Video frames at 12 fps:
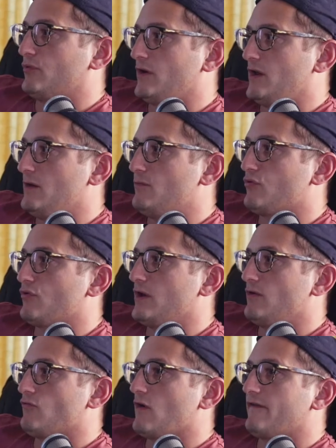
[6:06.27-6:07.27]

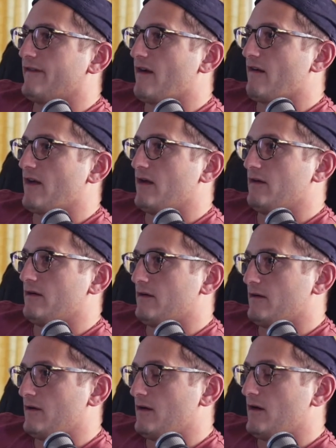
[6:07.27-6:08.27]
pretty rough area.
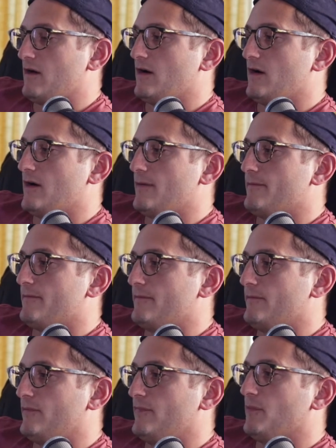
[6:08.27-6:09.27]
Mm-hmm.
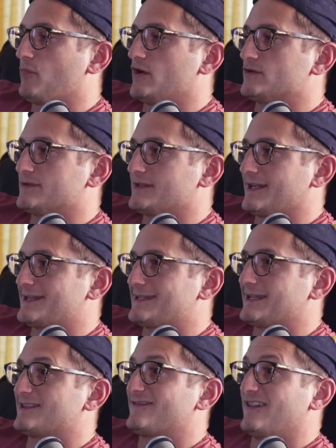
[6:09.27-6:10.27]
The price was like
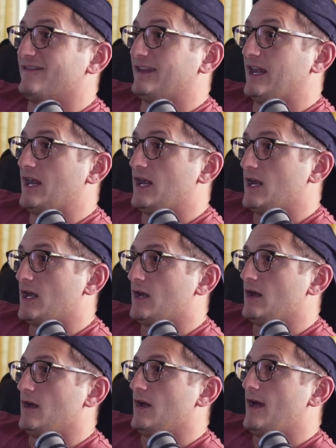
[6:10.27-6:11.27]
$650,
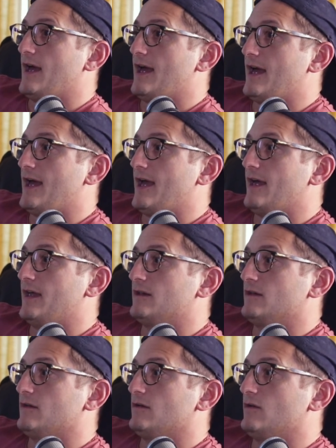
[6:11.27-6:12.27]
and